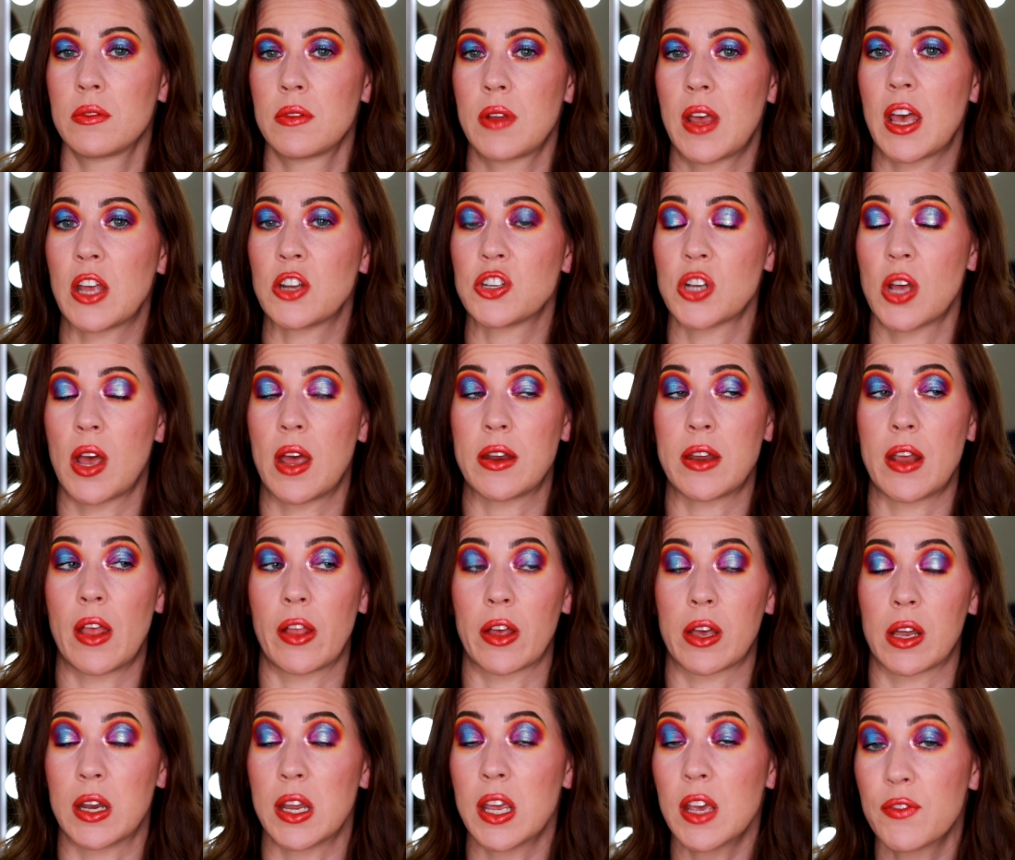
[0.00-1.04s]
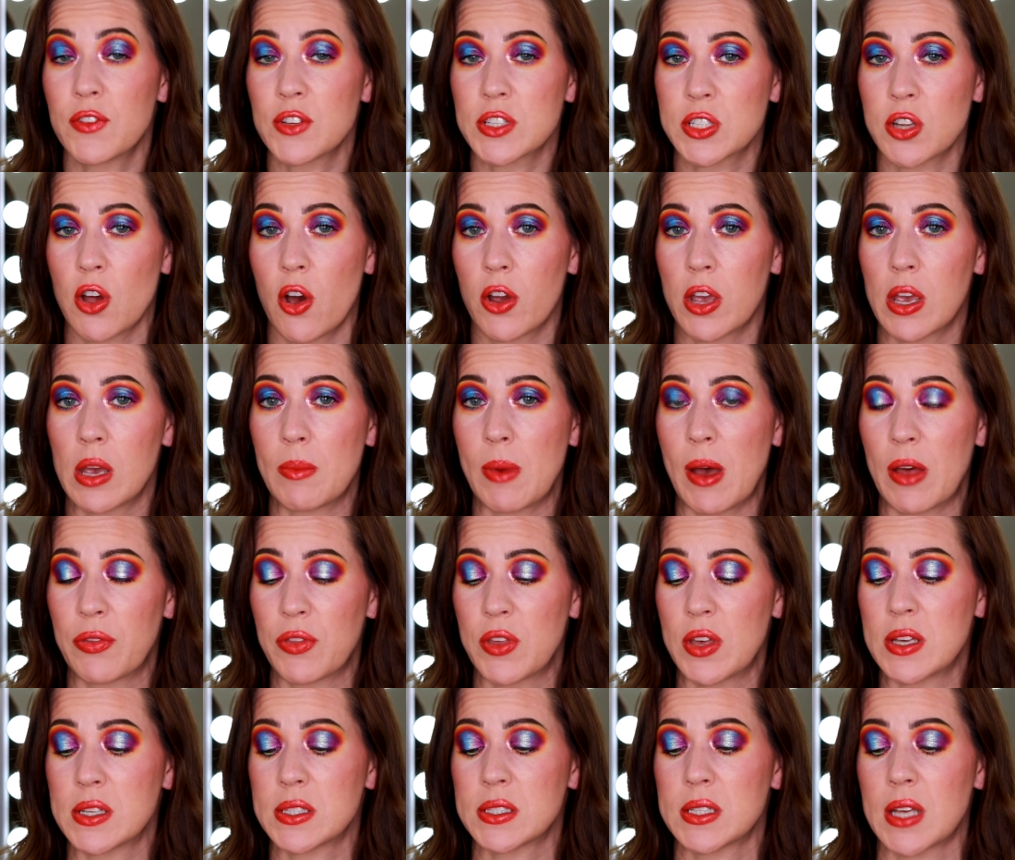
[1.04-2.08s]
Angelica Neek was talking about
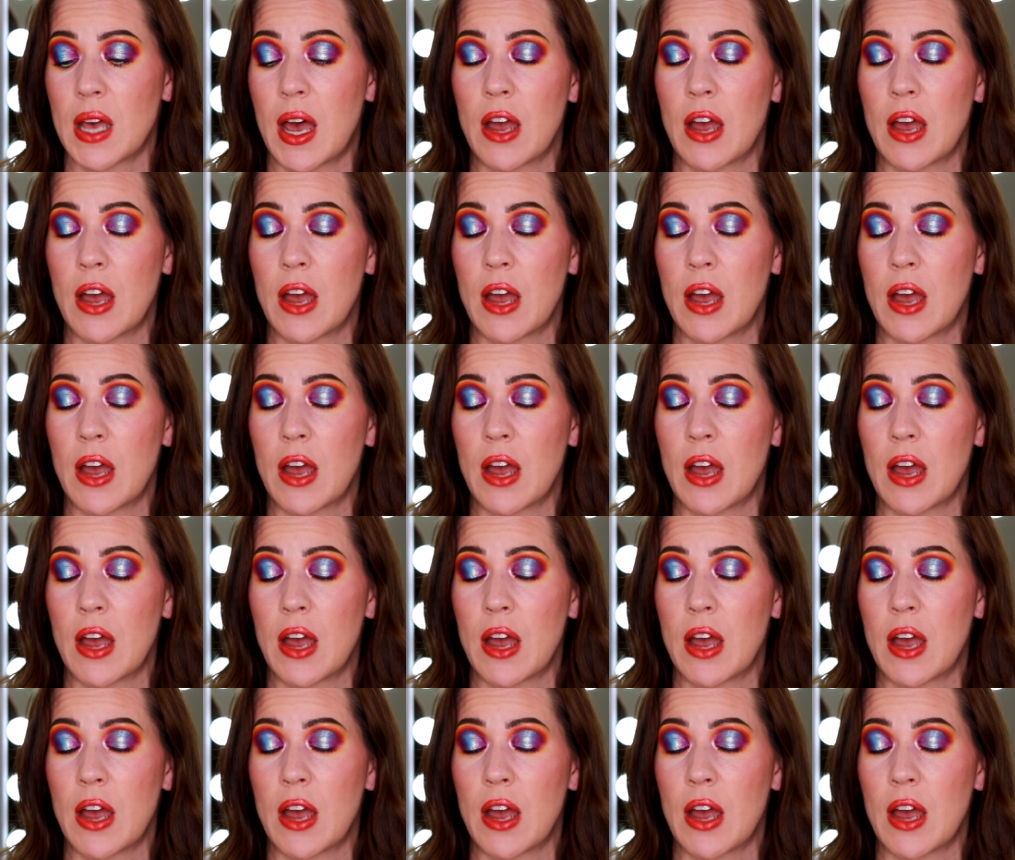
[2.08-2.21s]
this.